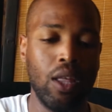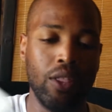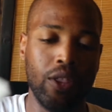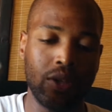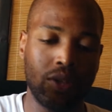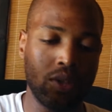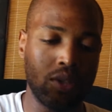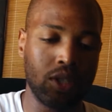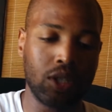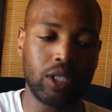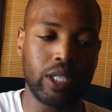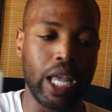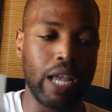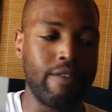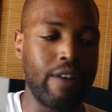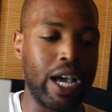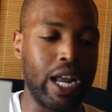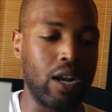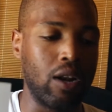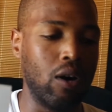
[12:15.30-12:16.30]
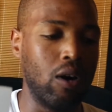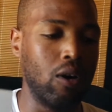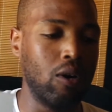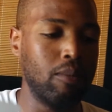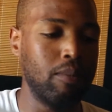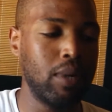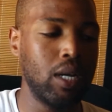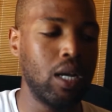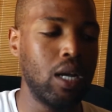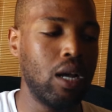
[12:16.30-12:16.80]
this will just stay right at
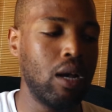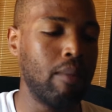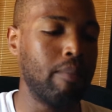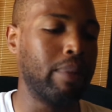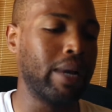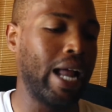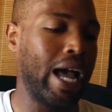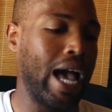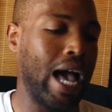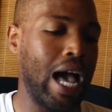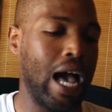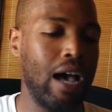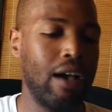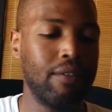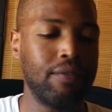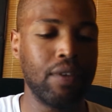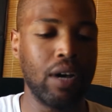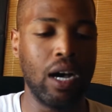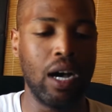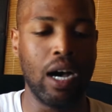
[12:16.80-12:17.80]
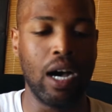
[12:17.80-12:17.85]
home. But I have,